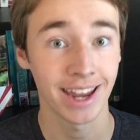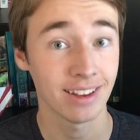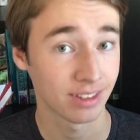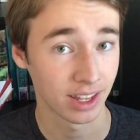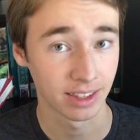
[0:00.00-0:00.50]

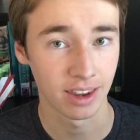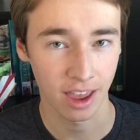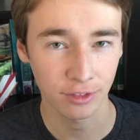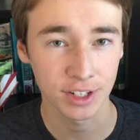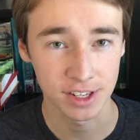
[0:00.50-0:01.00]
anything that
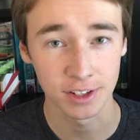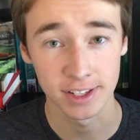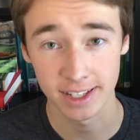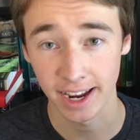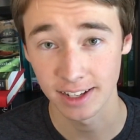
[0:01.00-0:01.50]
every single
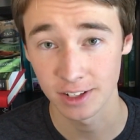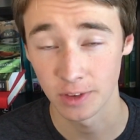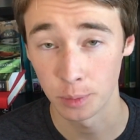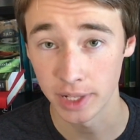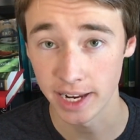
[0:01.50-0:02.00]
scientist on
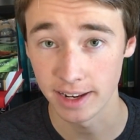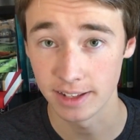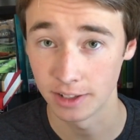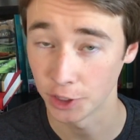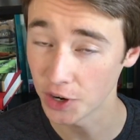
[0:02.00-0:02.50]
the planet
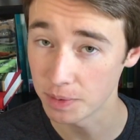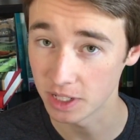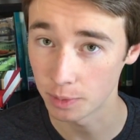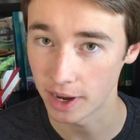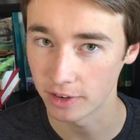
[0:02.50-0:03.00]
is in
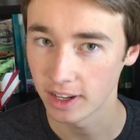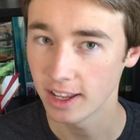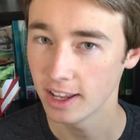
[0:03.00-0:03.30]
agreement about,